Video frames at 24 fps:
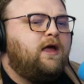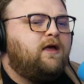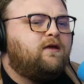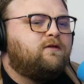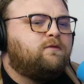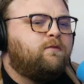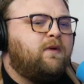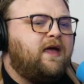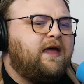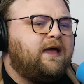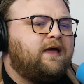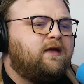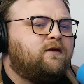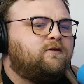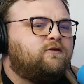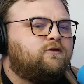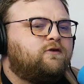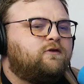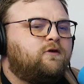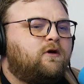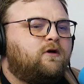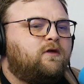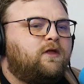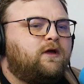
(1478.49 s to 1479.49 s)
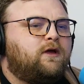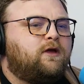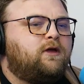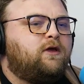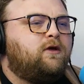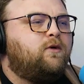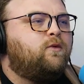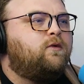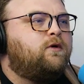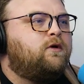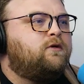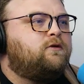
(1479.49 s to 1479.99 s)
is making sure that
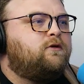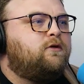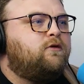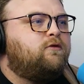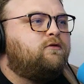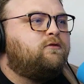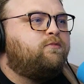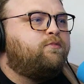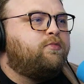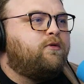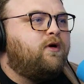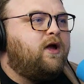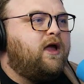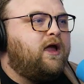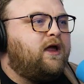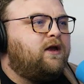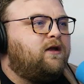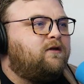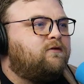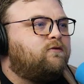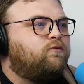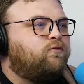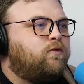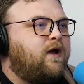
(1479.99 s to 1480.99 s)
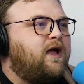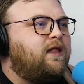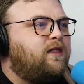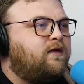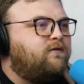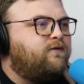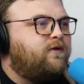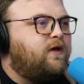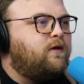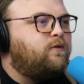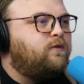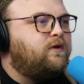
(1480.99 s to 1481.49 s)
Q102's brand is
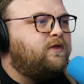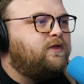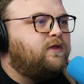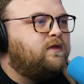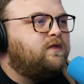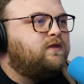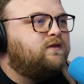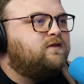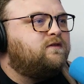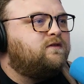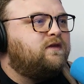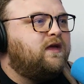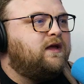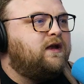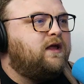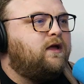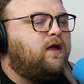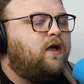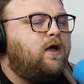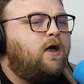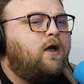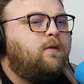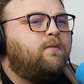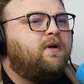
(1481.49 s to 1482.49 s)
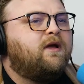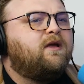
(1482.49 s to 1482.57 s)
relevant within the city.